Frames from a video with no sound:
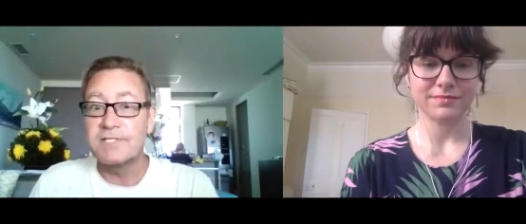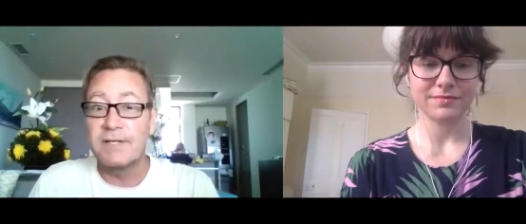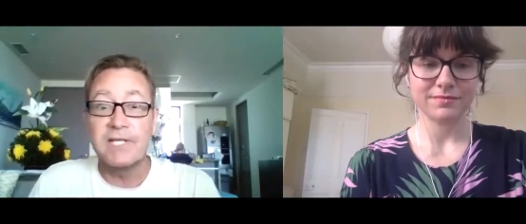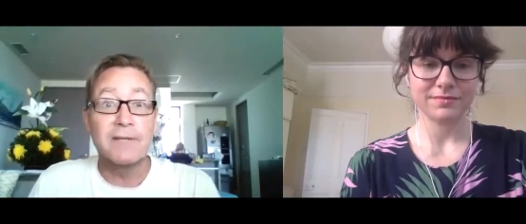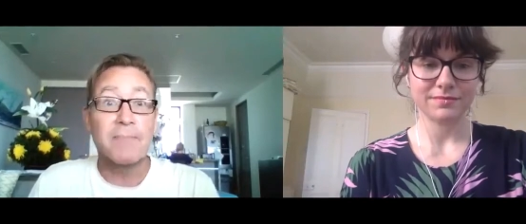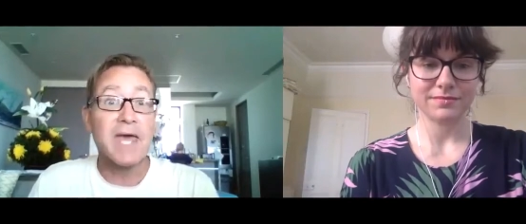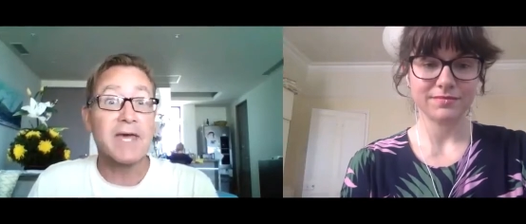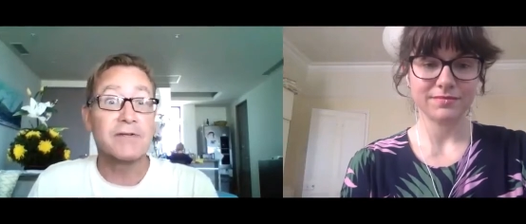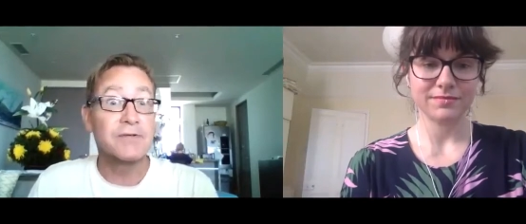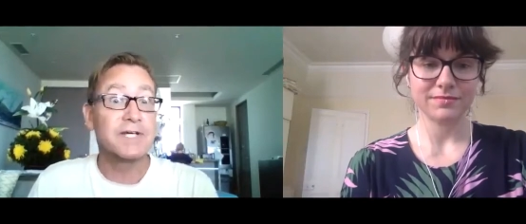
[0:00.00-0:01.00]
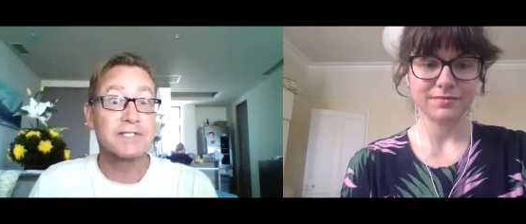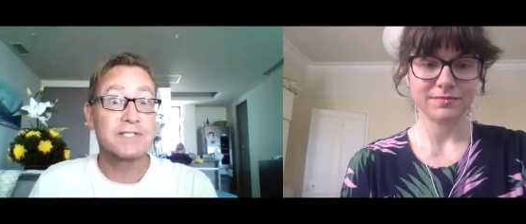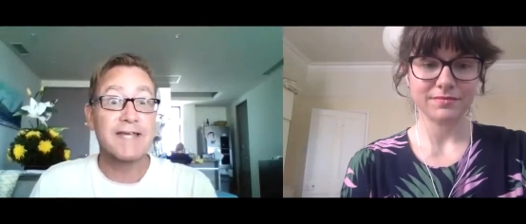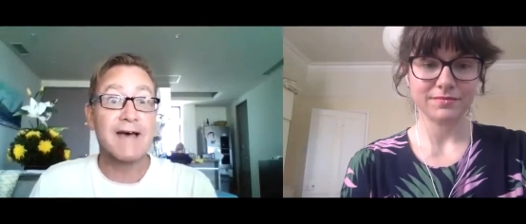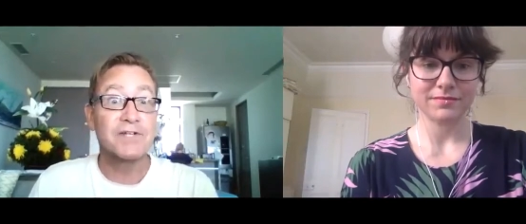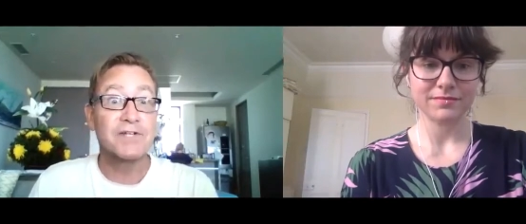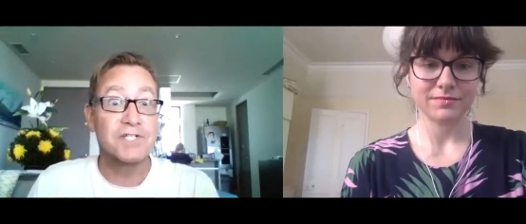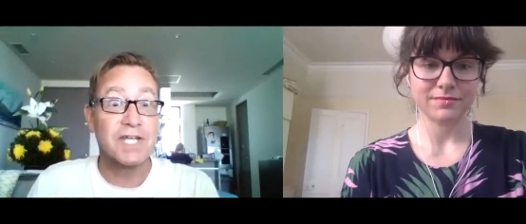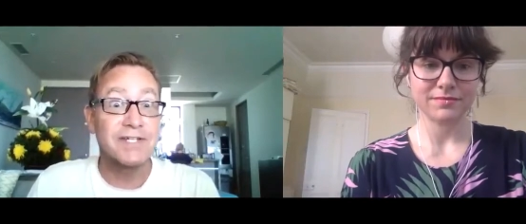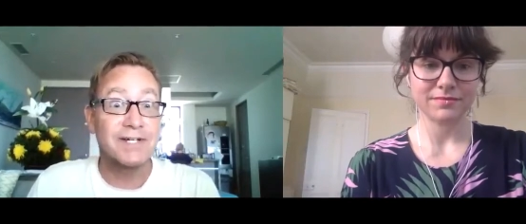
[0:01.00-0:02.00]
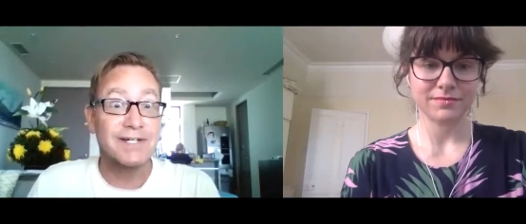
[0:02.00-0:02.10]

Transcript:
Speaker 1: bed who doesn't have an agenda.